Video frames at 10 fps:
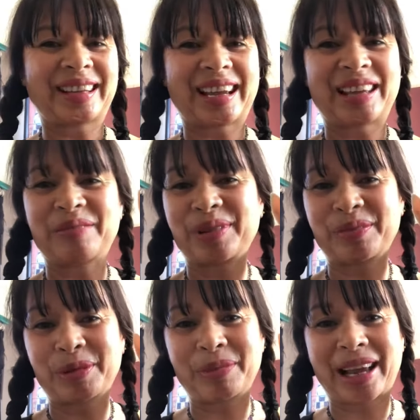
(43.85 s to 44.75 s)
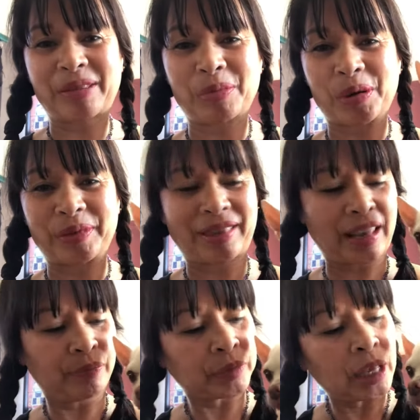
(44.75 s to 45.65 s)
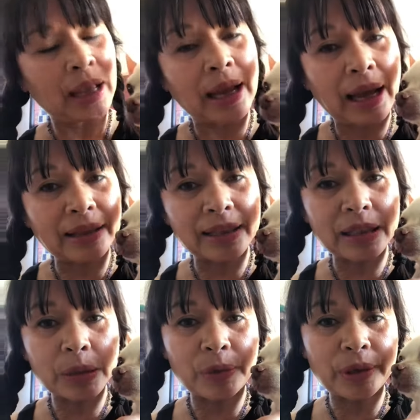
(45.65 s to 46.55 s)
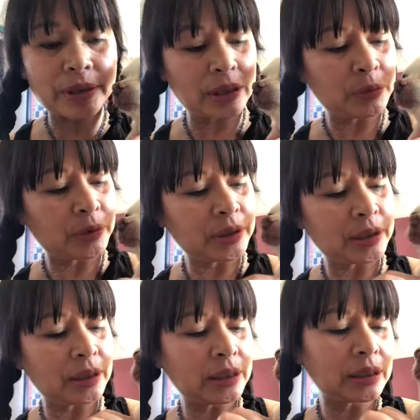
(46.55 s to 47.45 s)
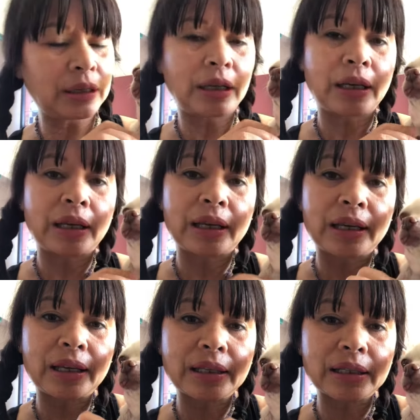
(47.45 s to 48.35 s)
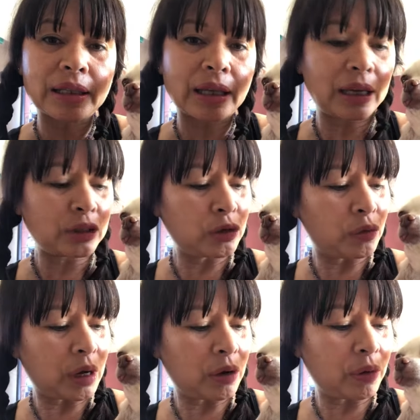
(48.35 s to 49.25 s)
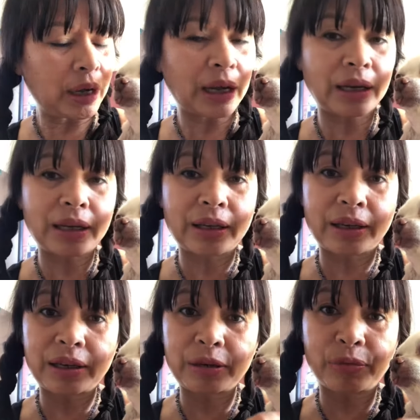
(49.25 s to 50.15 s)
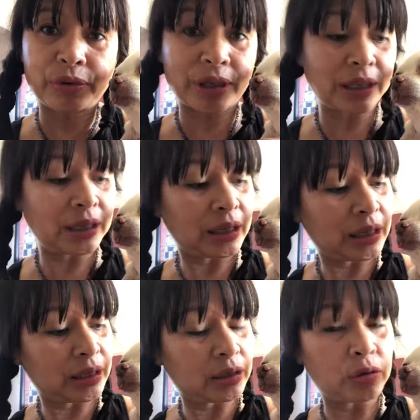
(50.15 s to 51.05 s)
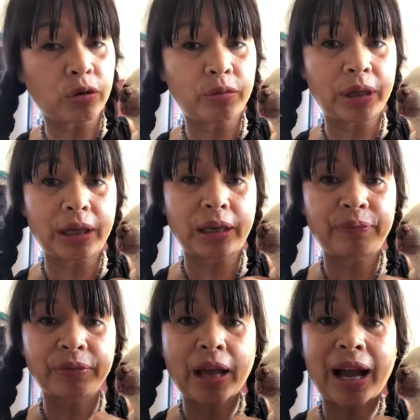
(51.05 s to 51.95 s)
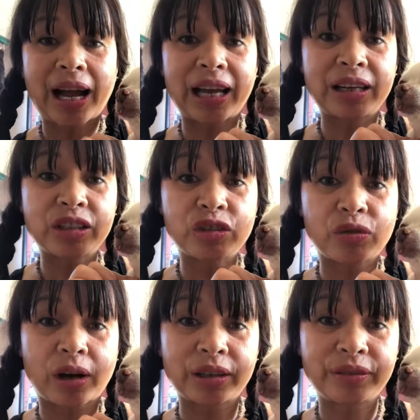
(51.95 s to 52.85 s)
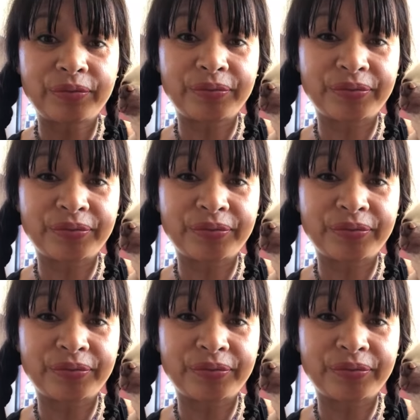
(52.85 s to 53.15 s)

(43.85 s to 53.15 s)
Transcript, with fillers: I had a bit of a blank moment then. And this is Princess. Princess is a Chihuahua and her breed is normally highly strung.